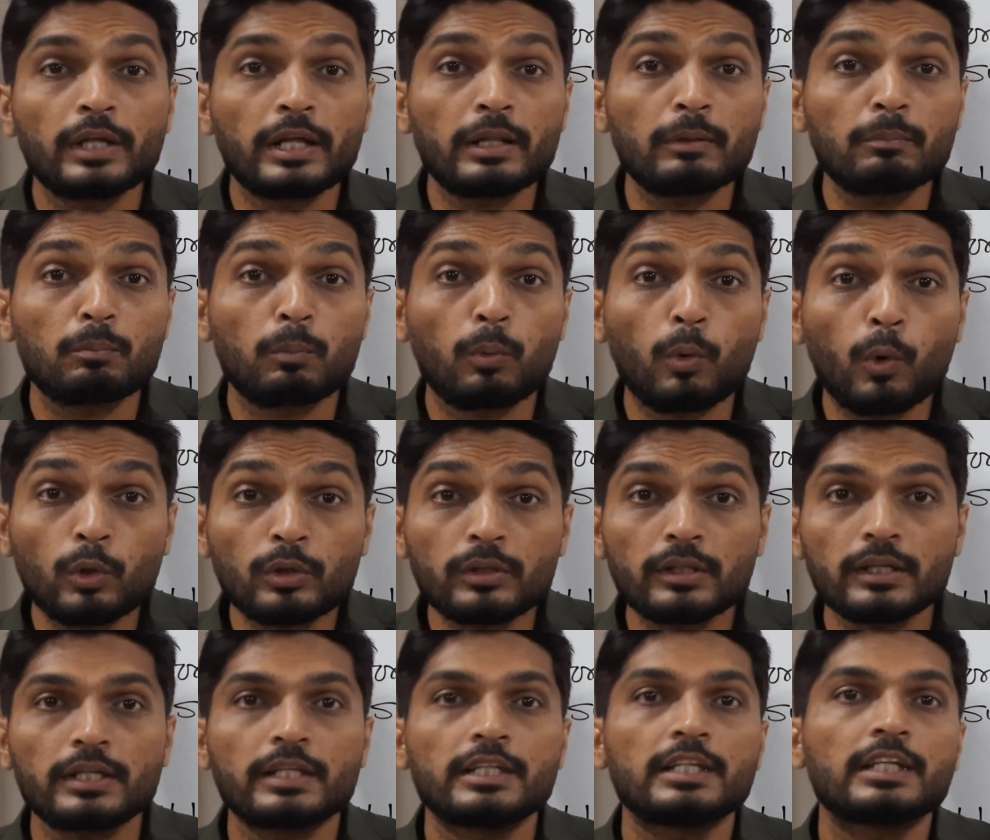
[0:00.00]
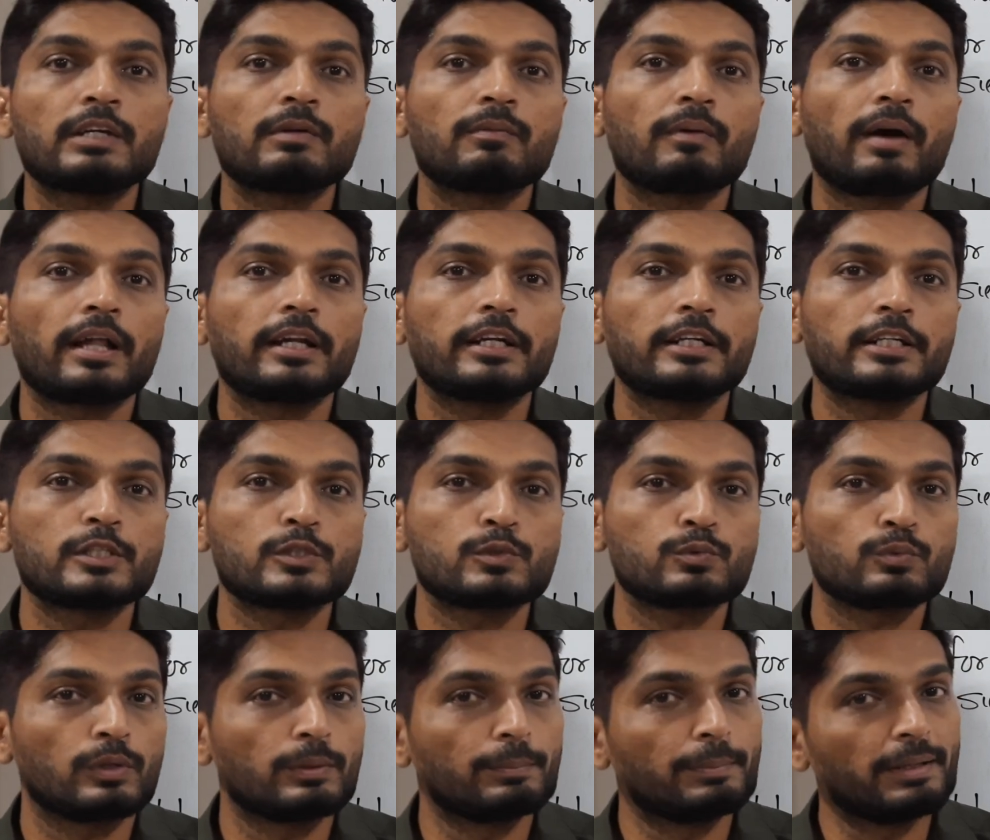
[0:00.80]
Then both
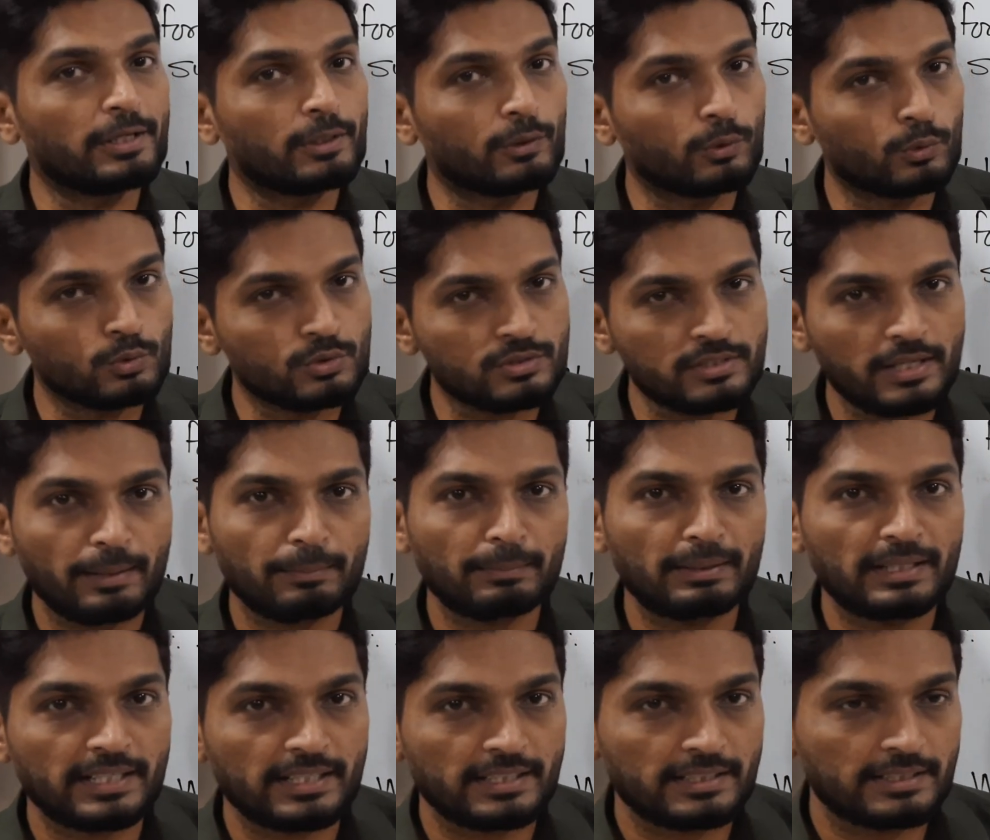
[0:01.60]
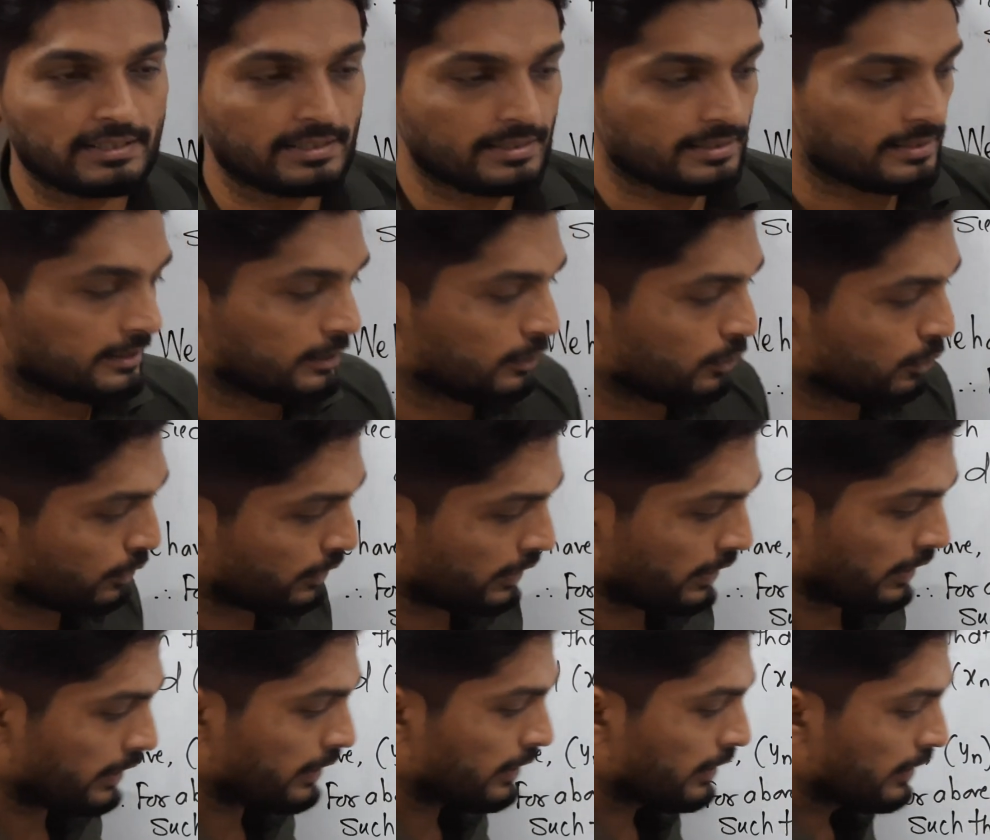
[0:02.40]
inequalities will be true simultaneously.
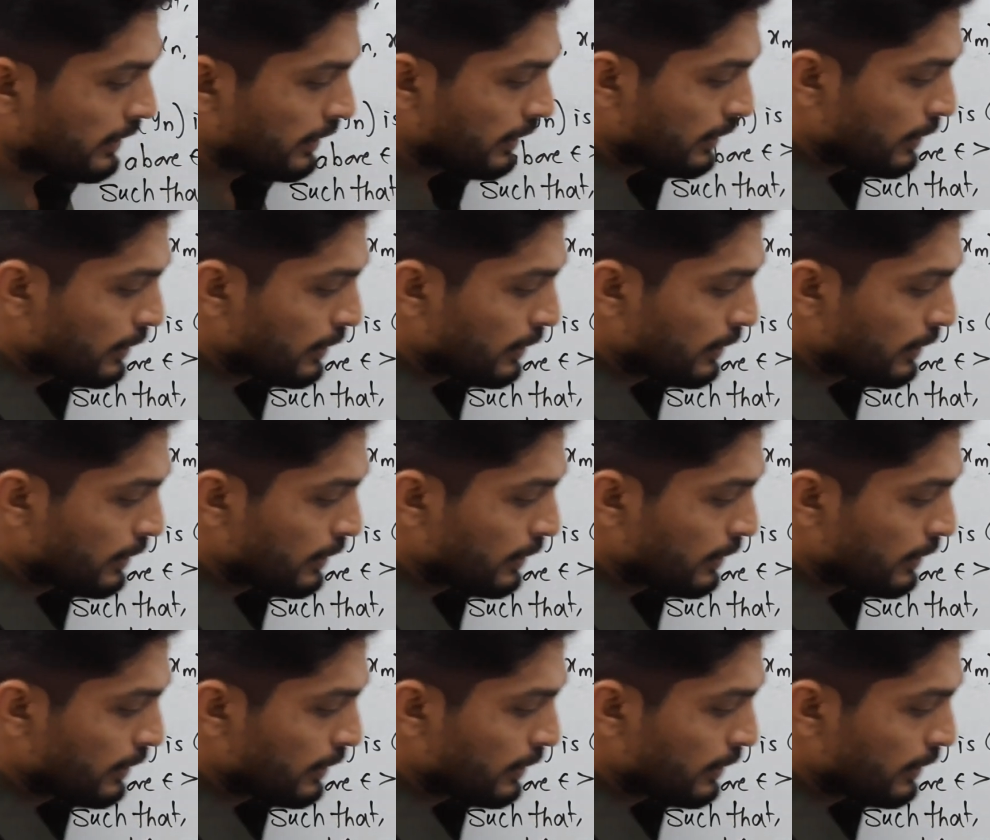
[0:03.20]
Okay.